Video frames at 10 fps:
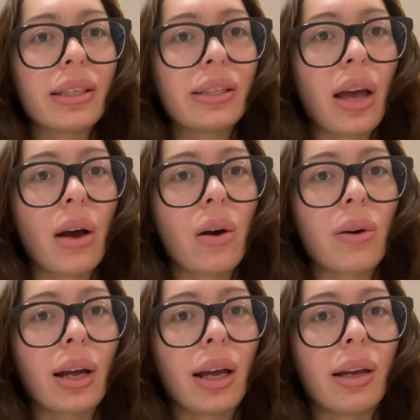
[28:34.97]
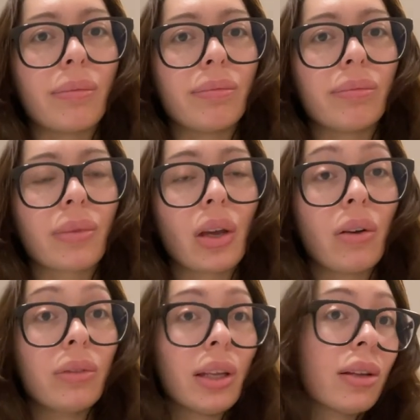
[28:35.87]
So um,
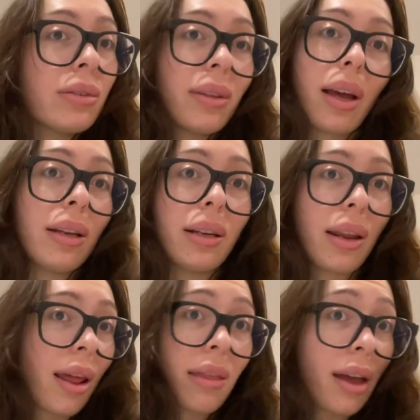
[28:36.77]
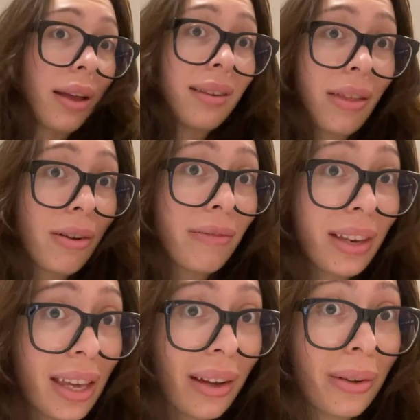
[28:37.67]
hopefully I'll do that in another
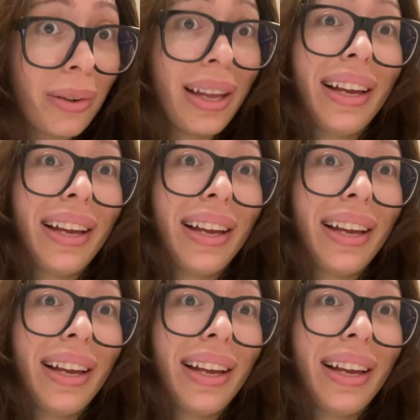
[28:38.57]
video.